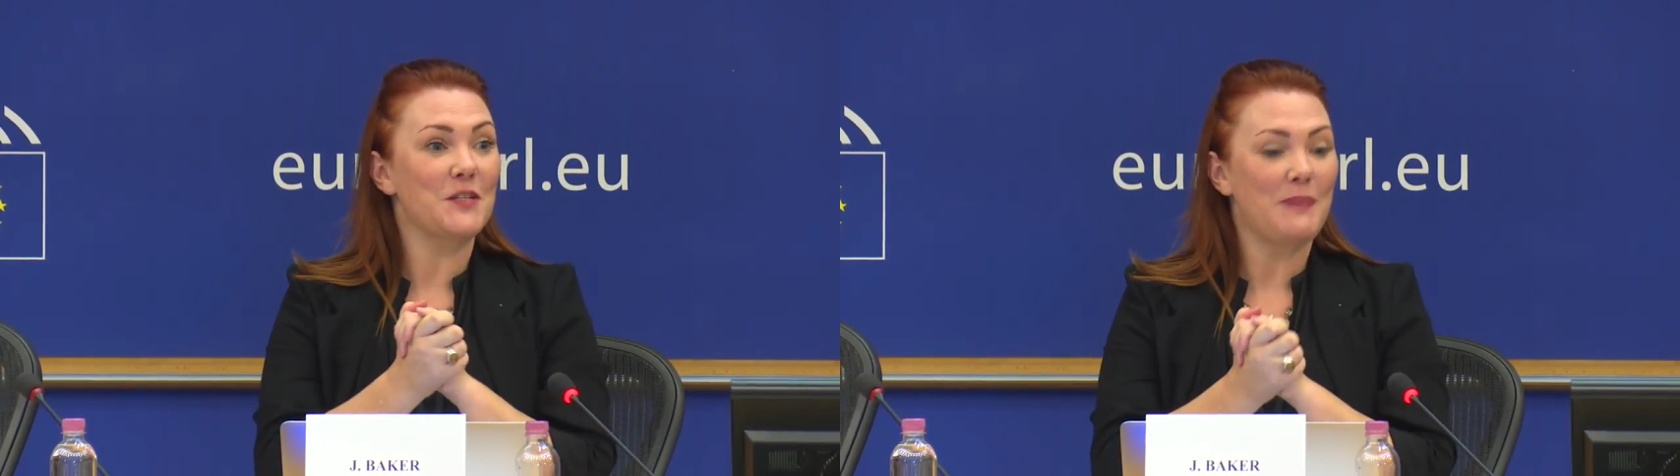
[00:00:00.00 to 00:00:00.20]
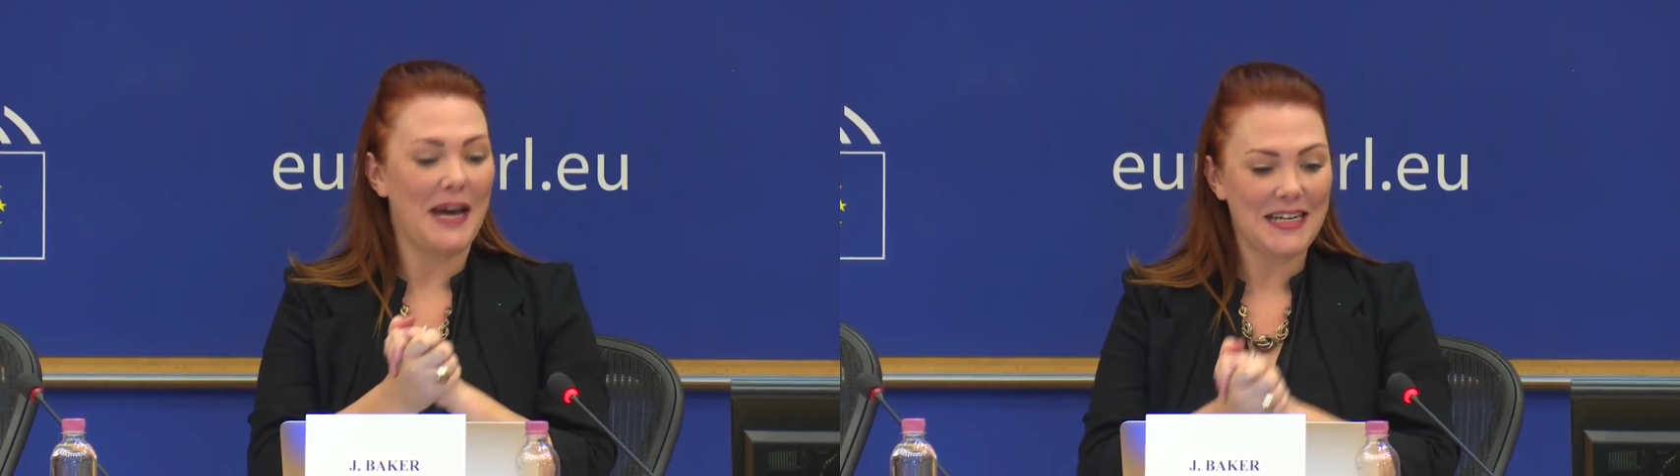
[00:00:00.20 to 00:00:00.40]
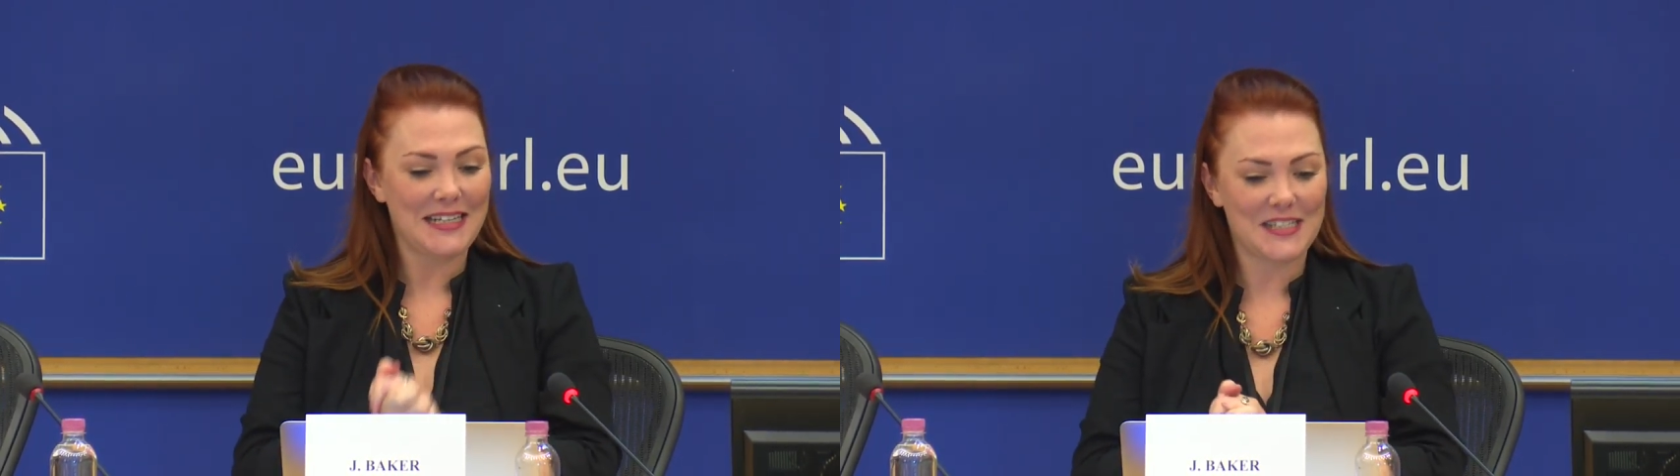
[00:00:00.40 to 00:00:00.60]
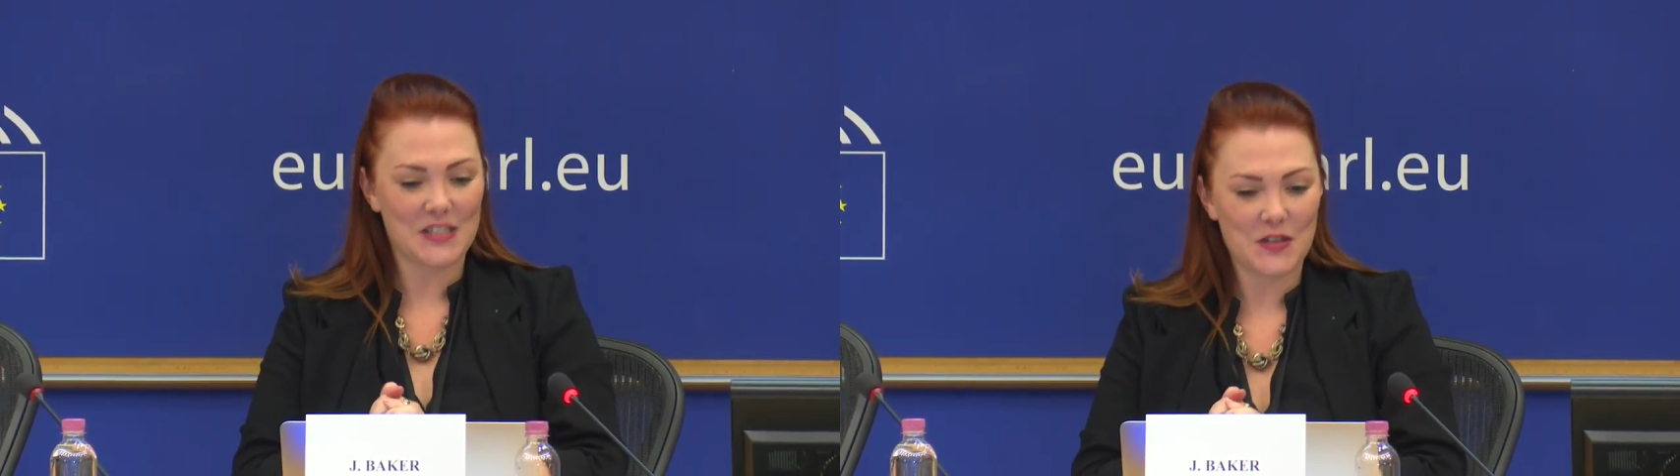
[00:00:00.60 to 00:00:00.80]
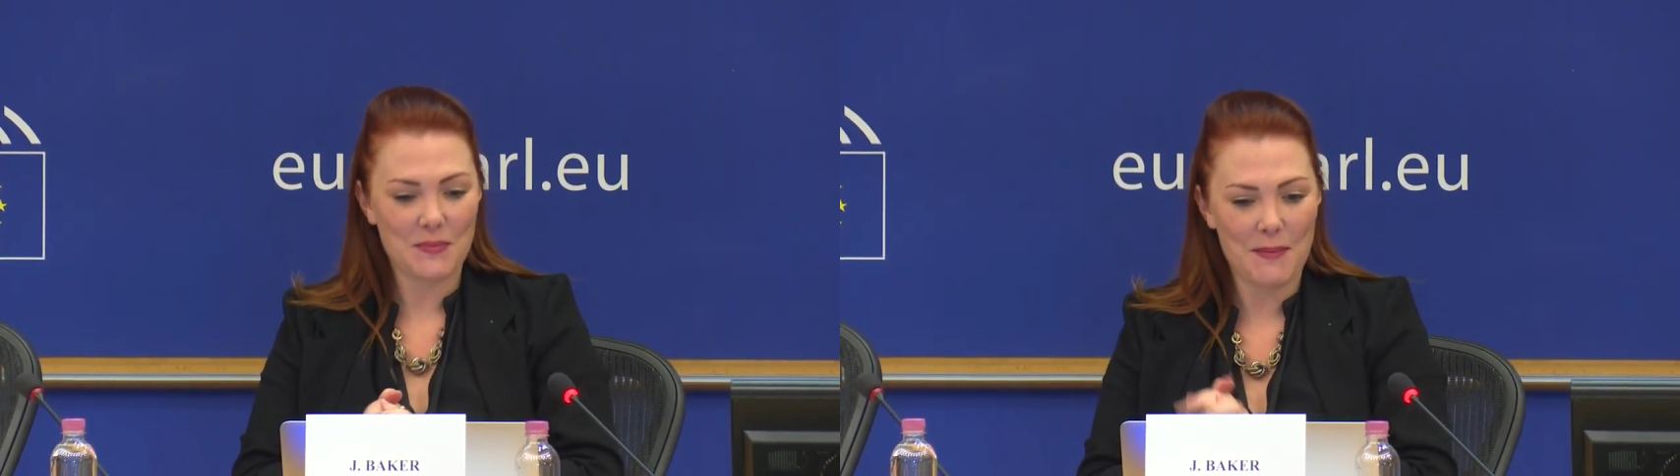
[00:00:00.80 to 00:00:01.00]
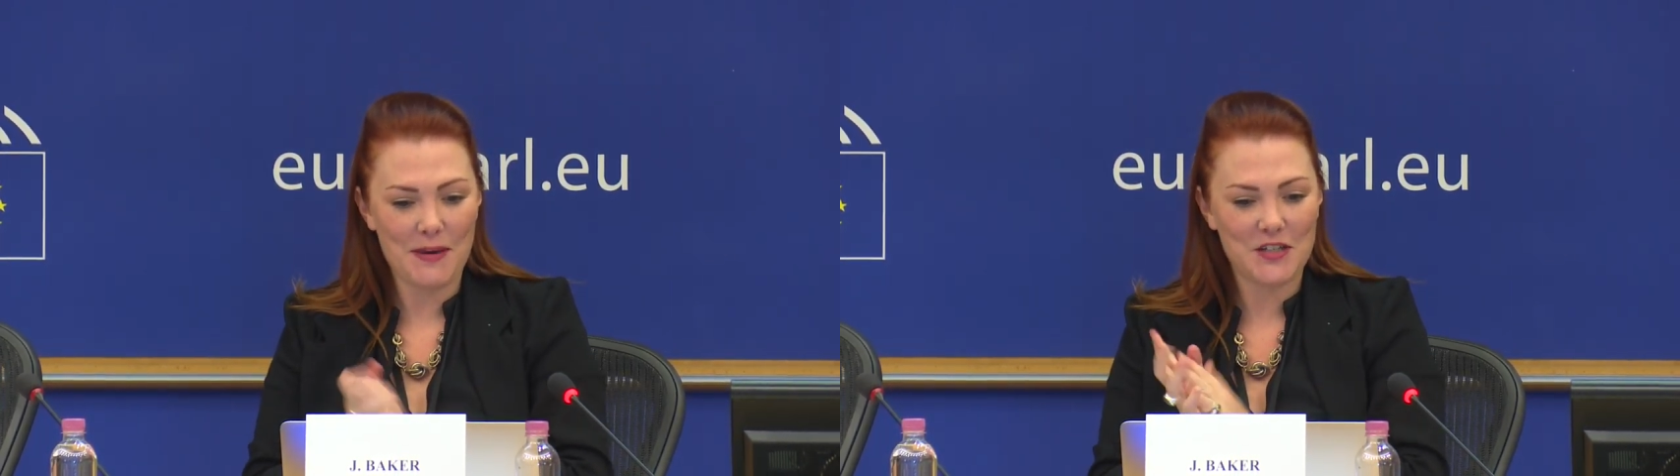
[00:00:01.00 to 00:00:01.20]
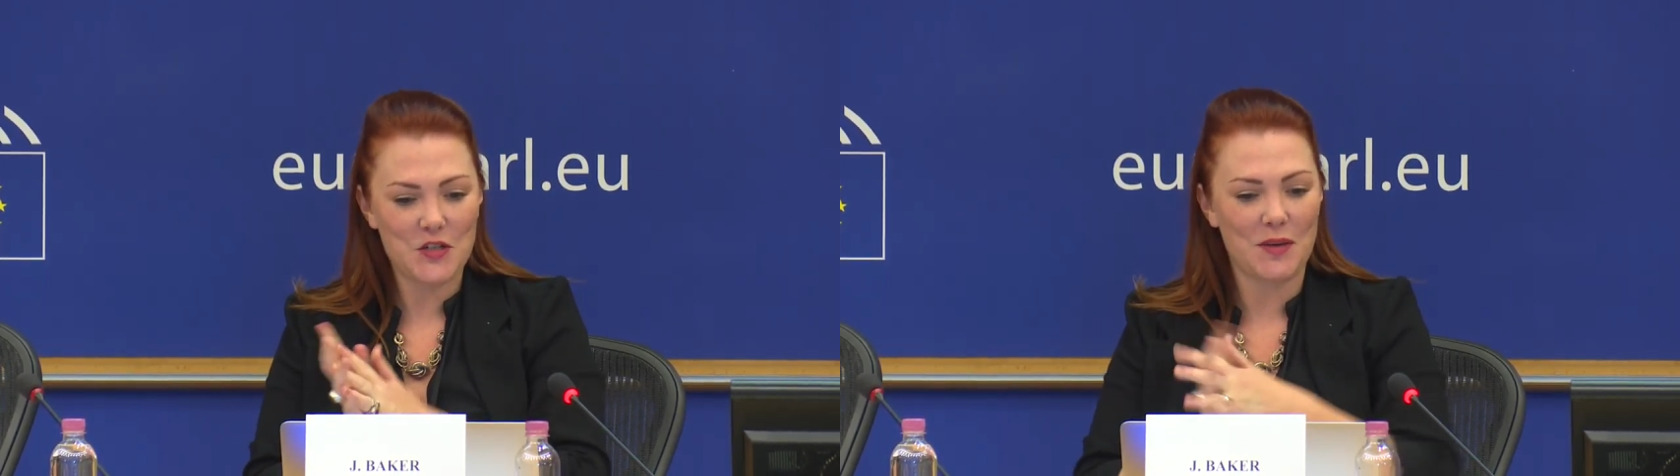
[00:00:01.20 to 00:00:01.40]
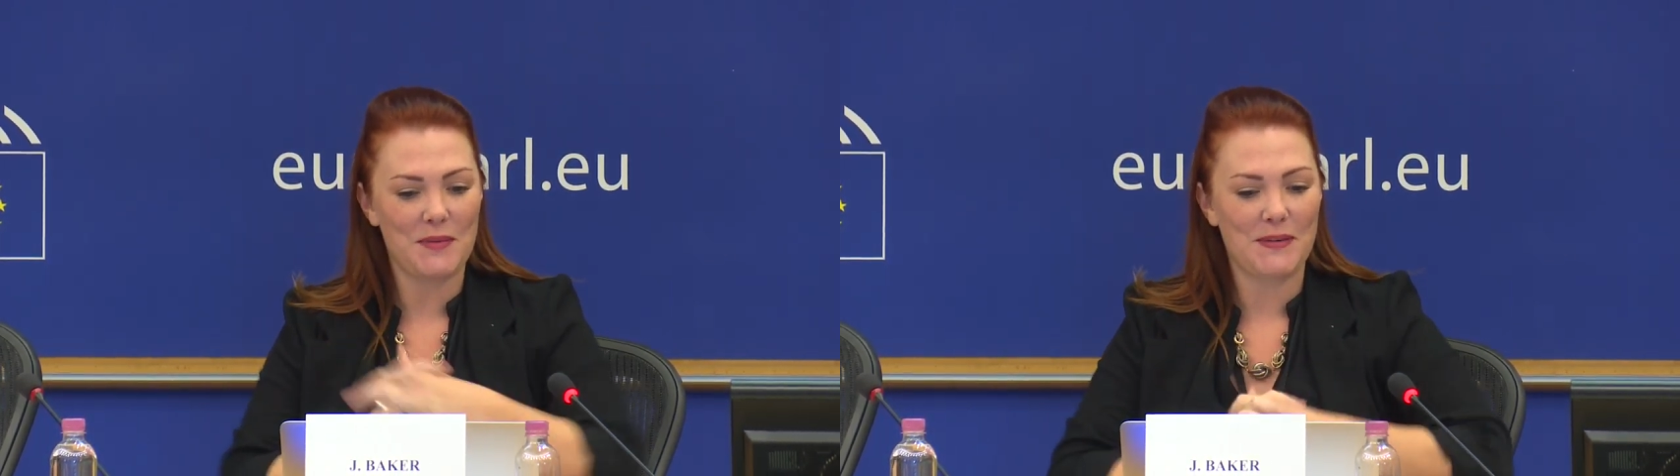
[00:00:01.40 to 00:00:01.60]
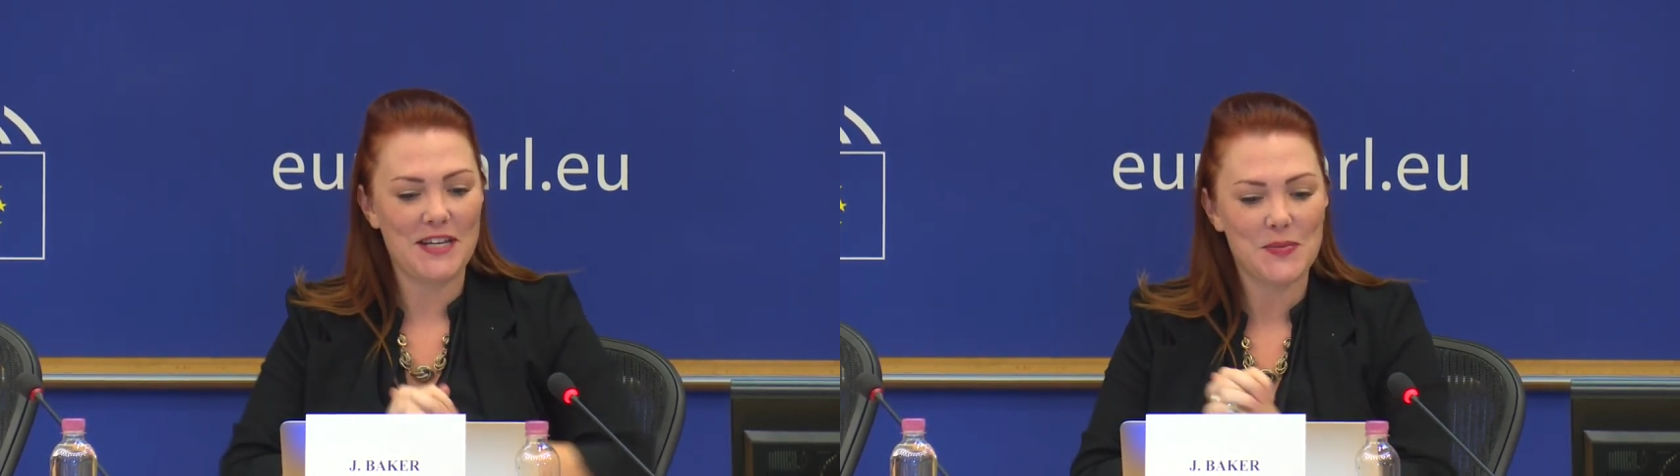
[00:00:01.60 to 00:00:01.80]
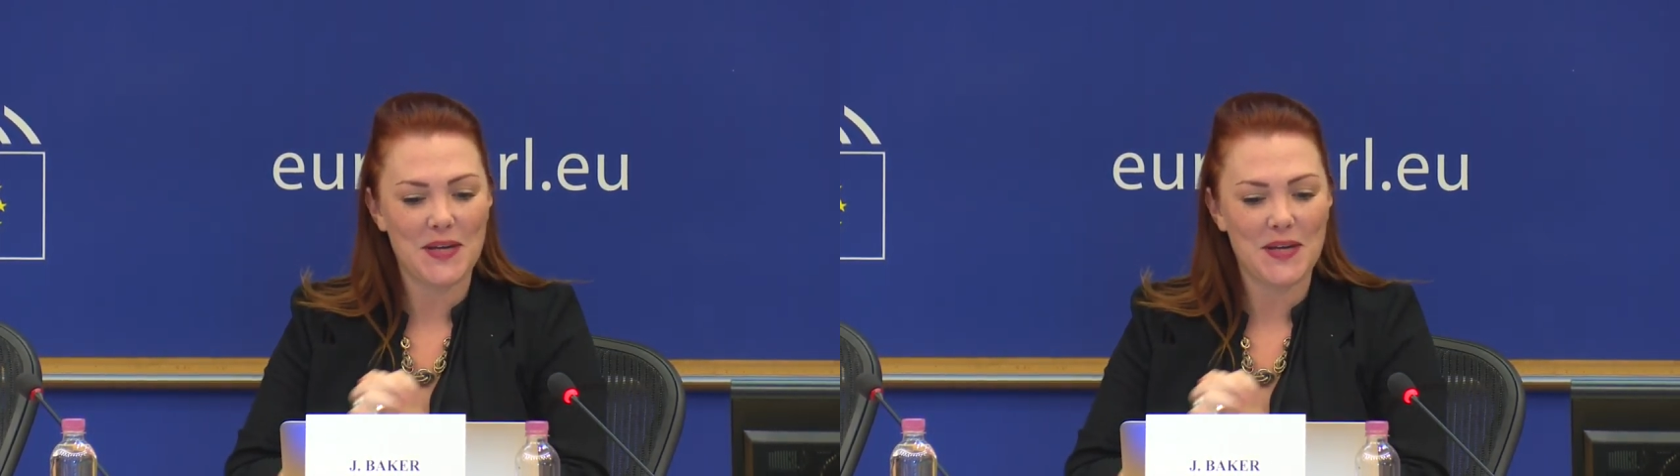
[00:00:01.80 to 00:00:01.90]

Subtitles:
first panelists to come up and join me, please.